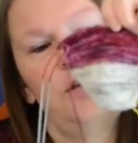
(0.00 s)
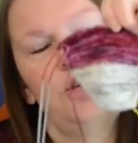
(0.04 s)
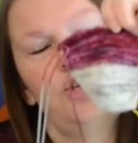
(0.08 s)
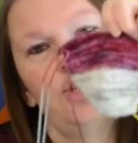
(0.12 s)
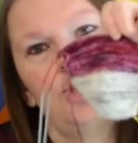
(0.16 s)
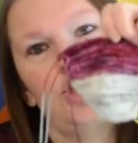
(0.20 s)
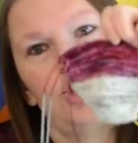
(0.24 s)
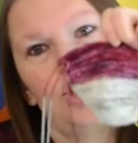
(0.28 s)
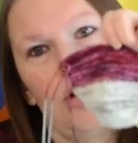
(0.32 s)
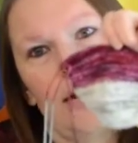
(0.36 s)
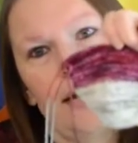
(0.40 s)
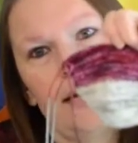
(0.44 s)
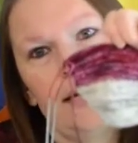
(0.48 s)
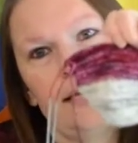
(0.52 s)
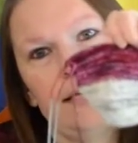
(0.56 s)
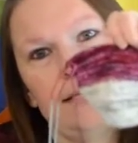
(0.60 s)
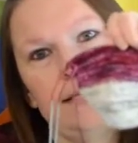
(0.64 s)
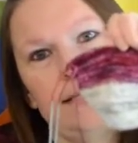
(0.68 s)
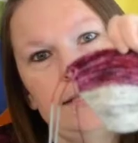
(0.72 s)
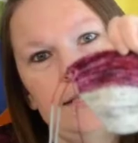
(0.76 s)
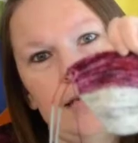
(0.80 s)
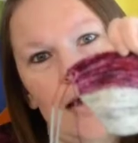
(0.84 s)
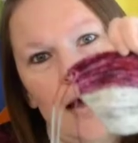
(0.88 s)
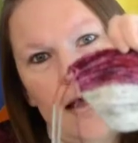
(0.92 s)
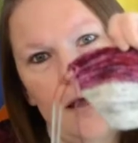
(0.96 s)
Stranded
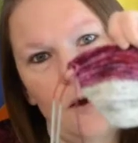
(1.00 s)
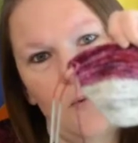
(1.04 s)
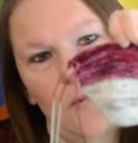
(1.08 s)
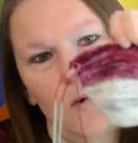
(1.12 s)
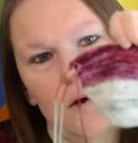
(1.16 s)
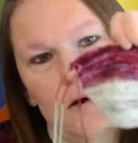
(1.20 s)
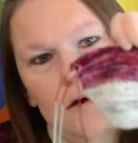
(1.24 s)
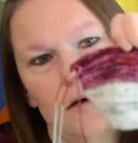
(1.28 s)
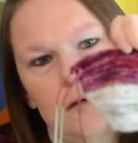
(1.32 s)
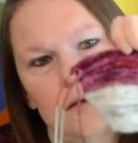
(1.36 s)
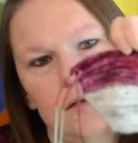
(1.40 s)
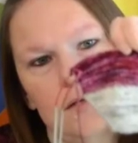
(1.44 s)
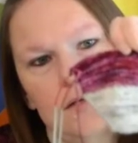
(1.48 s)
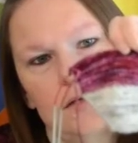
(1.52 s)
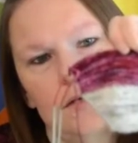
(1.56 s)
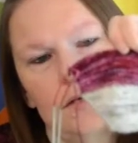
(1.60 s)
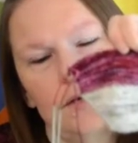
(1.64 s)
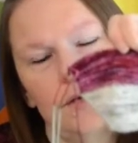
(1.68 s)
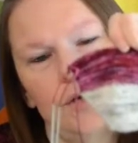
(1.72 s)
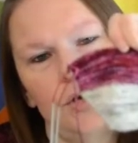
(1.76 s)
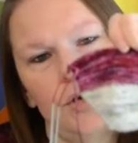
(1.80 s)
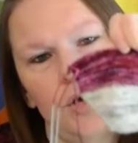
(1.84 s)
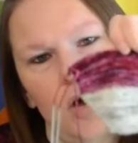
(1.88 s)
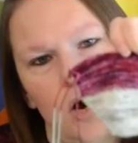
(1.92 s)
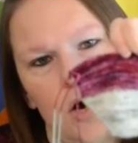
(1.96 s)
Dyeworks
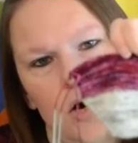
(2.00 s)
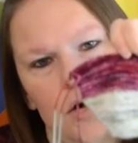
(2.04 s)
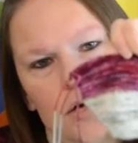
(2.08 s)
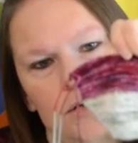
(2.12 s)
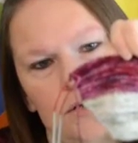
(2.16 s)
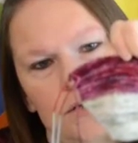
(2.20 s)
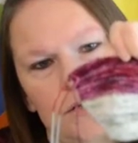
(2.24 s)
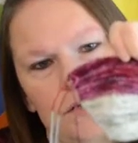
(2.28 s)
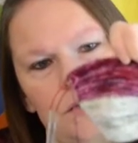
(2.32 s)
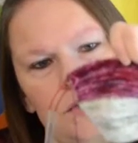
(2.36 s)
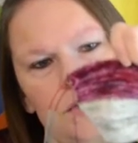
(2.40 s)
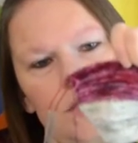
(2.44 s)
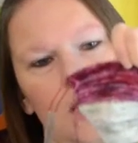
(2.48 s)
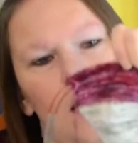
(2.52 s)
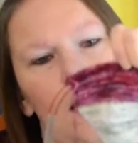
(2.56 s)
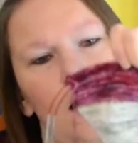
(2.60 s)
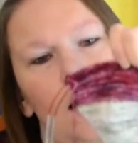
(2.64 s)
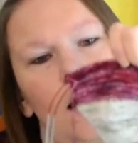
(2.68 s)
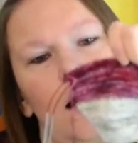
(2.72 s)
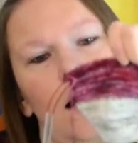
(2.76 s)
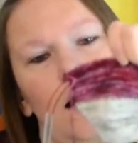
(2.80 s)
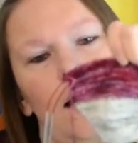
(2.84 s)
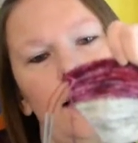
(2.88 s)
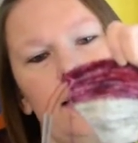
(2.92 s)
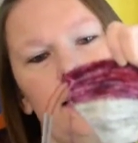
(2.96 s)
yarns.
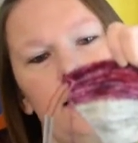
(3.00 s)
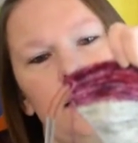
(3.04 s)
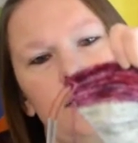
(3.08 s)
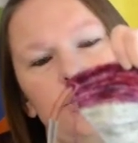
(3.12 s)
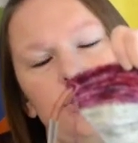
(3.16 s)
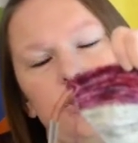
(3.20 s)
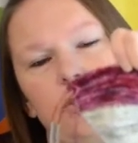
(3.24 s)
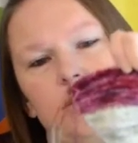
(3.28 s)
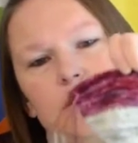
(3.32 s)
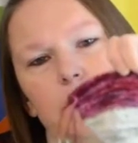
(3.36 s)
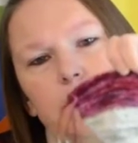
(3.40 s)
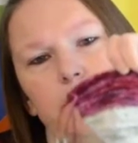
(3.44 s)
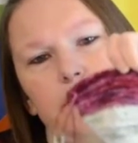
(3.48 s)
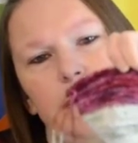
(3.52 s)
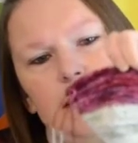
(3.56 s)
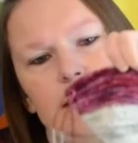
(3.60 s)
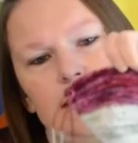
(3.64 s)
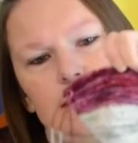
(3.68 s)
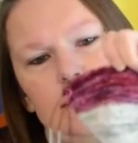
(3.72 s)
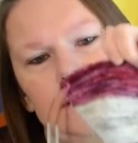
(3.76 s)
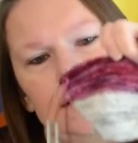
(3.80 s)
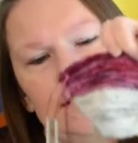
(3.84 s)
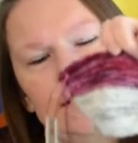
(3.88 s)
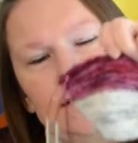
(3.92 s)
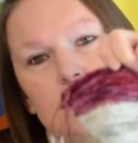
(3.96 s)
It is just a
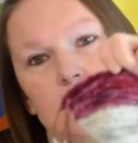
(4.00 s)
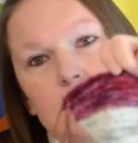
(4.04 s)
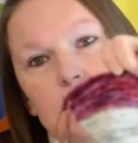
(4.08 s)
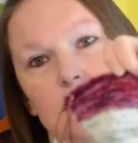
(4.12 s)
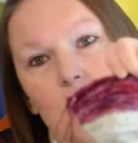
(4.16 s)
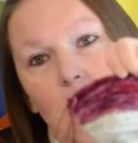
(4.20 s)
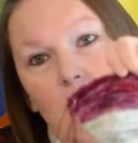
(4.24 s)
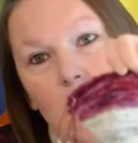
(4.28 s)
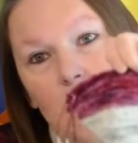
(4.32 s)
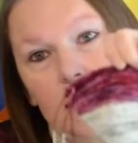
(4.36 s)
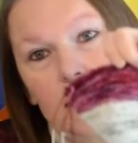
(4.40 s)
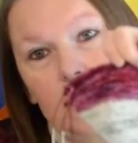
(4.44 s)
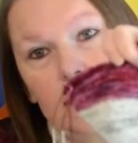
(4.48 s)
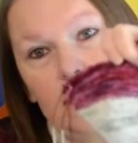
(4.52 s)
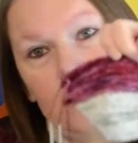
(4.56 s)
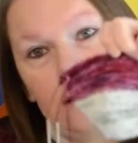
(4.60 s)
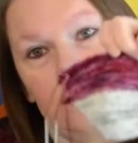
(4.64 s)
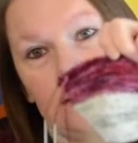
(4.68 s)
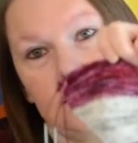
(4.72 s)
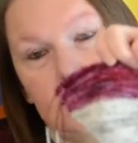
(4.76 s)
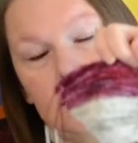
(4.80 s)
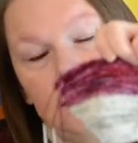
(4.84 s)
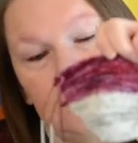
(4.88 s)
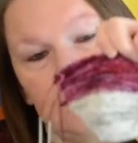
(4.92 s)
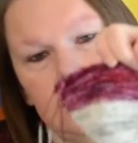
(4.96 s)
basic
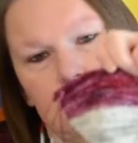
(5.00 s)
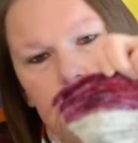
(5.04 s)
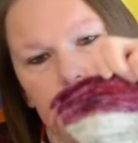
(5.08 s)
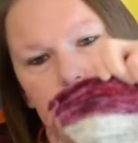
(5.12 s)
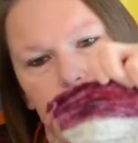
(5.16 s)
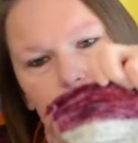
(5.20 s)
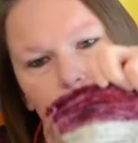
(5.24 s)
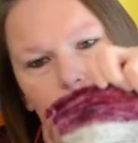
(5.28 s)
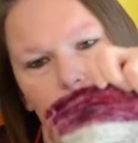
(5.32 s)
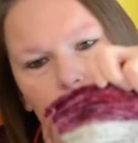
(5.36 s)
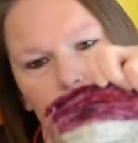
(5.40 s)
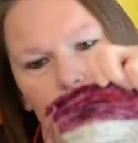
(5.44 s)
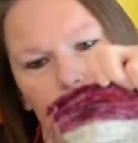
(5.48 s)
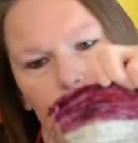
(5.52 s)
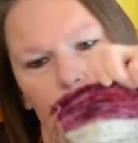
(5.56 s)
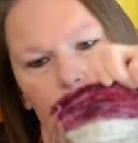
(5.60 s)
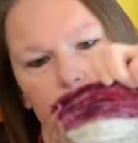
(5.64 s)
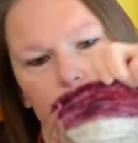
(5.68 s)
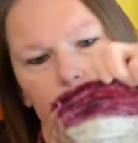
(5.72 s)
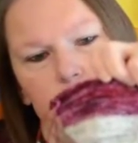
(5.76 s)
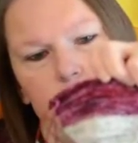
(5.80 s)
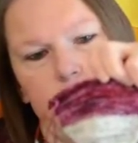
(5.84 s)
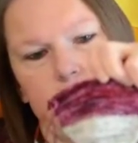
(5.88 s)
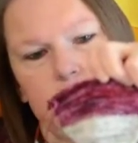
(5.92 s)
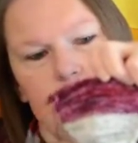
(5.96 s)
stockinette sock.
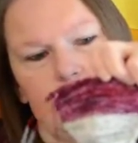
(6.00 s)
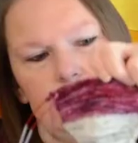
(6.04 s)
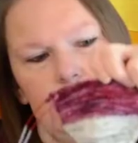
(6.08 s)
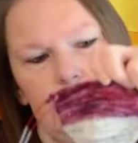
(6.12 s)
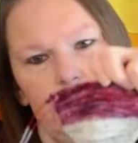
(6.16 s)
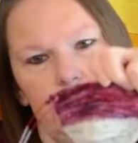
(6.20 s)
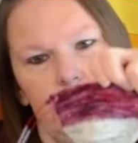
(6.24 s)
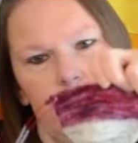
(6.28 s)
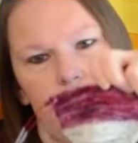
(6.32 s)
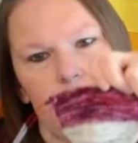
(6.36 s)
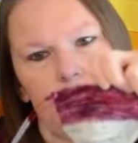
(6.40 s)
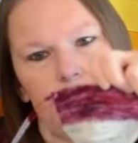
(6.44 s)
I always knit my